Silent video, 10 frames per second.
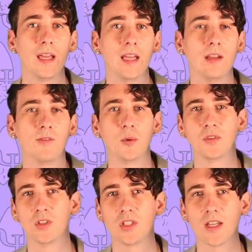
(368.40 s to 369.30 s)
in
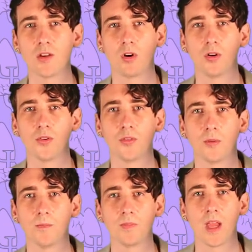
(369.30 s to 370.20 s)
influencing gender roles,
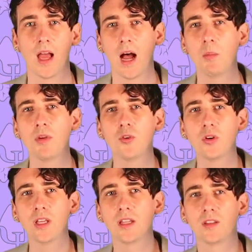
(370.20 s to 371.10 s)
and we've
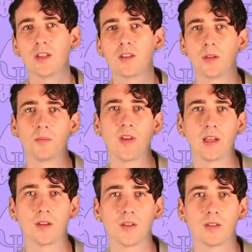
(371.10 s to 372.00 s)
already hinted at some
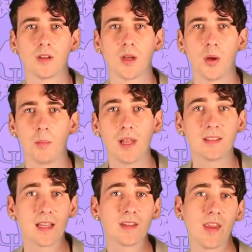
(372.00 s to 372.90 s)
things, but
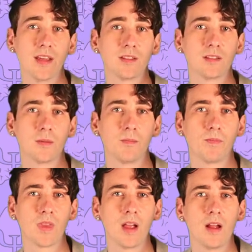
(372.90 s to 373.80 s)
let's add this.
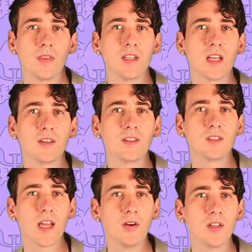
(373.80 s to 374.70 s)
The gender
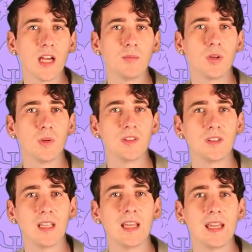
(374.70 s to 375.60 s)
stereotypes that we
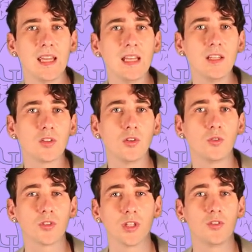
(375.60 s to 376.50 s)
see in each
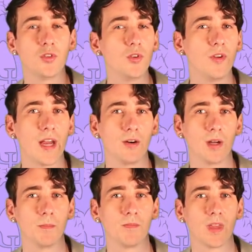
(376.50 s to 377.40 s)
culture do
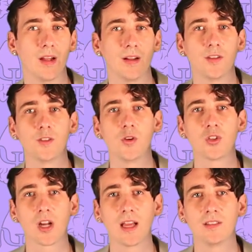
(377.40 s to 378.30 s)
vary. The
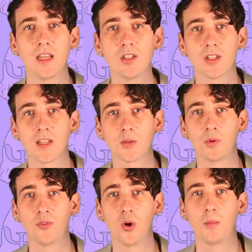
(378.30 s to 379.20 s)
socialisation that's
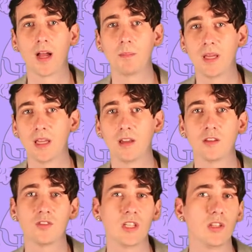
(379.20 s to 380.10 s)
performed by
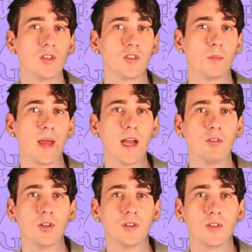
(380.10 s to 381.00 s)
peers, teachers, and
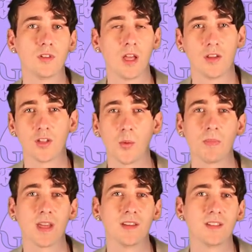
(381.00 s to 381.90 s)
parents, so
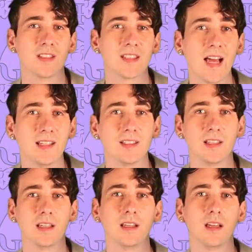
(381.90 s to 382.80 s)

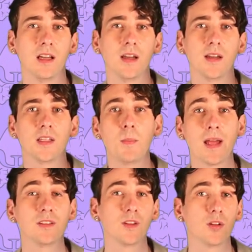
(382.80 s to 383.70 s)
society,
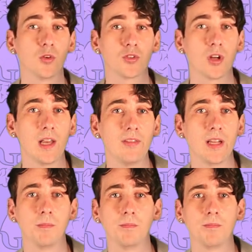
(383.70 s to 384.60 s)
depends on the culture you're living
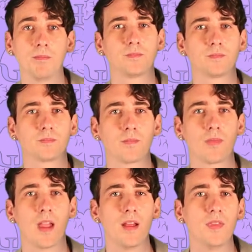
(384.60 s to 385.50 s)
in.
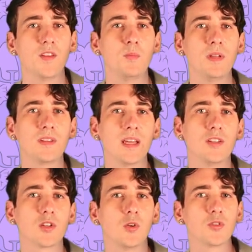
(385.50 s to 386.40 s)
This means that
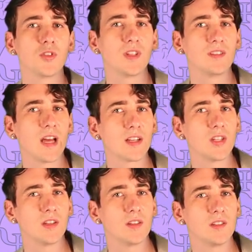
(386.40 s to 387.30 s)
each culture's exact
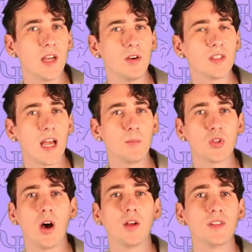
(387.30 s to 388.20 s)
gender stereotypes
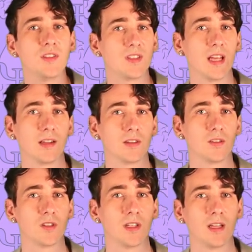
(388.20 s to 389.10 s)
are
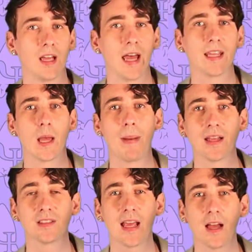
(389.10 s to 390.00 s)
distinct and get
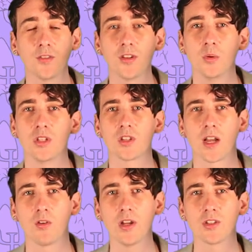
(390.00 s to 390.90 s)
passed down to each
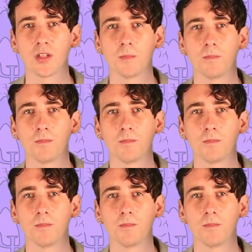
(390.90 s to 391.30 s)
generation.